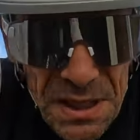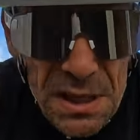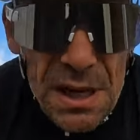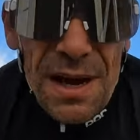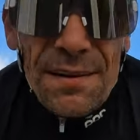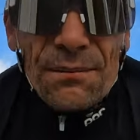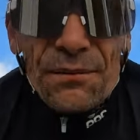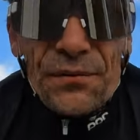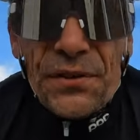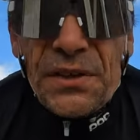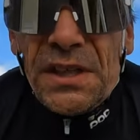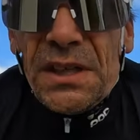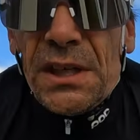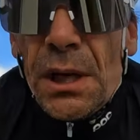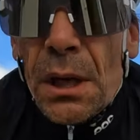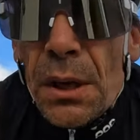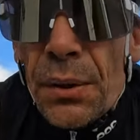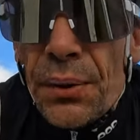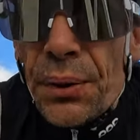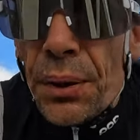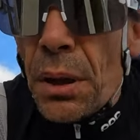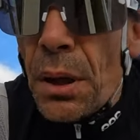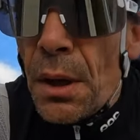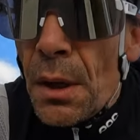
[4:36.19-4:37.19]
comfy.
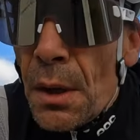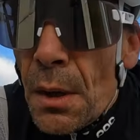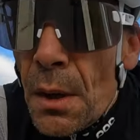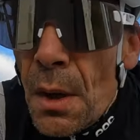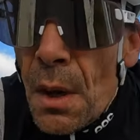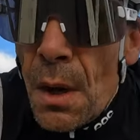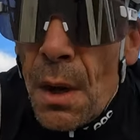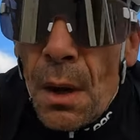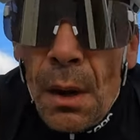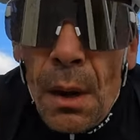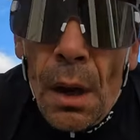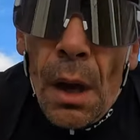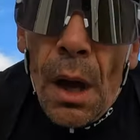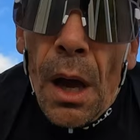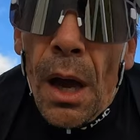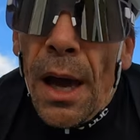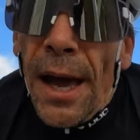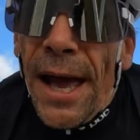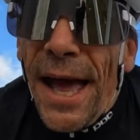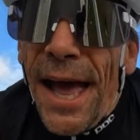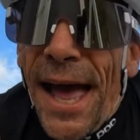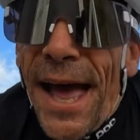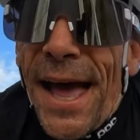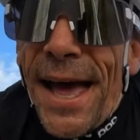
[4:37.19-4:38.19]

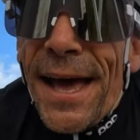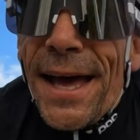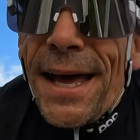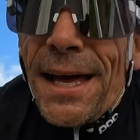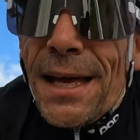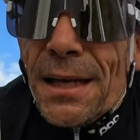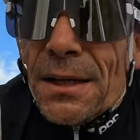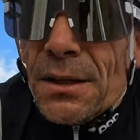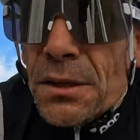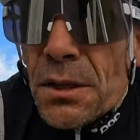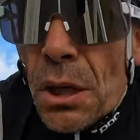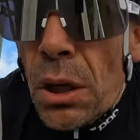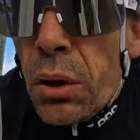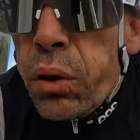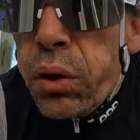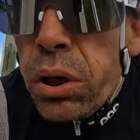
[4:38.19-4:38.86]
And